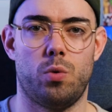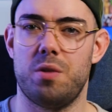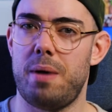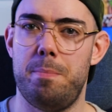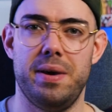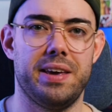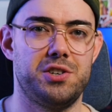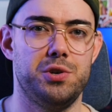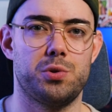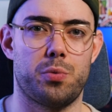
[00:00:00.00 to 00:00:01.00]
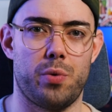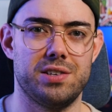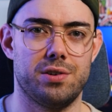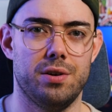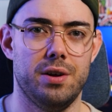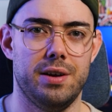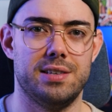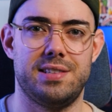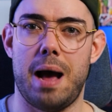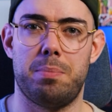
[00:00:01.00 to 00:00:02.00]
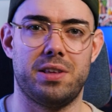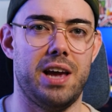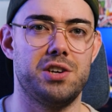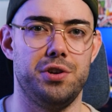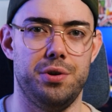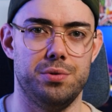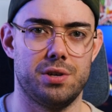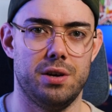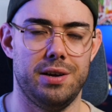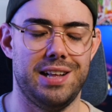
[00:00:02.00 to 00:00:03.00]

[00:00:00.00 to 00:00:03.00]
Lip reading: One of my big issues with Razer is the application used.